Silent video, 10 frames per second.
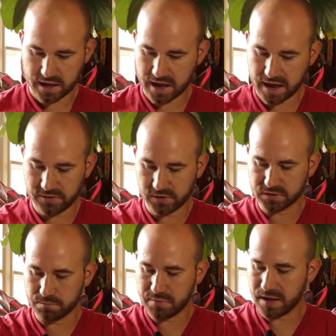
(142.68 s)
And there's
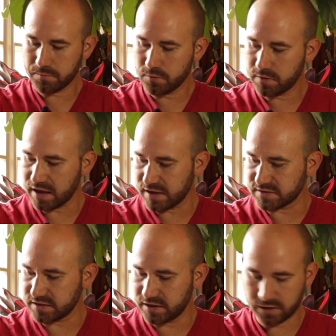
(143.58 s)
some bamboo
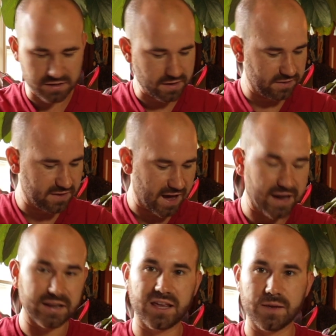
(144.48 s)
canes in here. I like
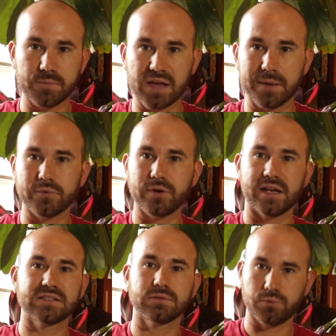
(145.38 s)
that to keep that
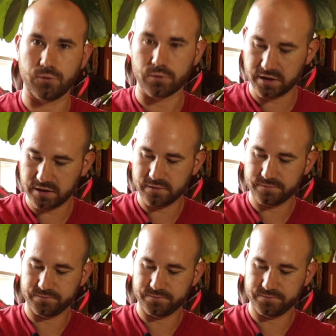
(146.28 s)
plant supported.